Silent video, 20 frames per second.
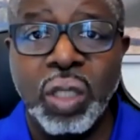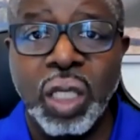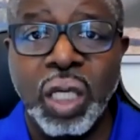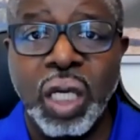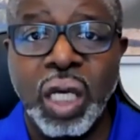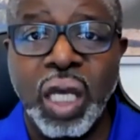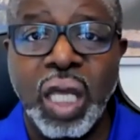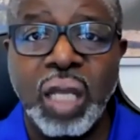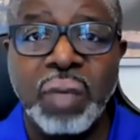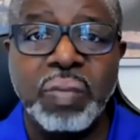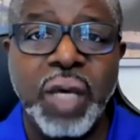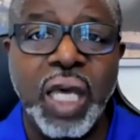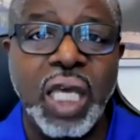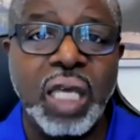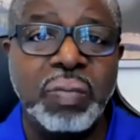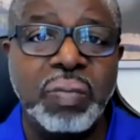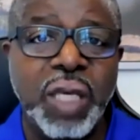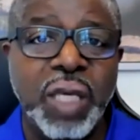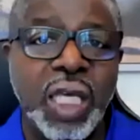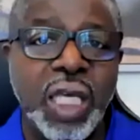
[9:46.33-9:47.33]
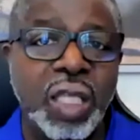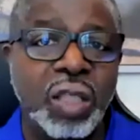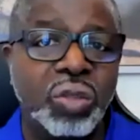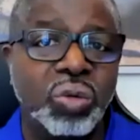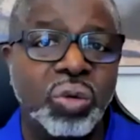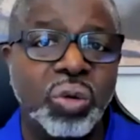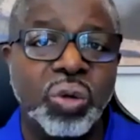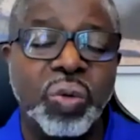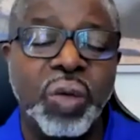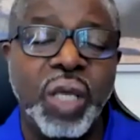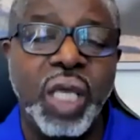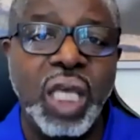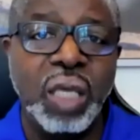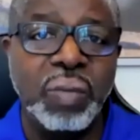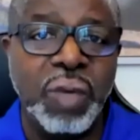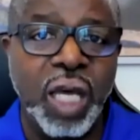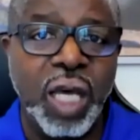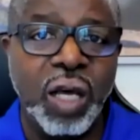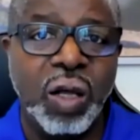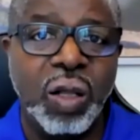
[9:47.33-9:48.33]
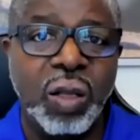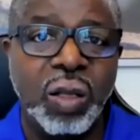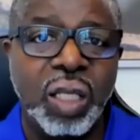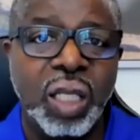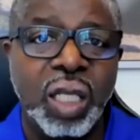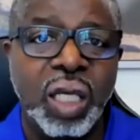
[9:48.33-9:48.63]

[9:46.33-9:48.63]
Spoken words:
It may be through email.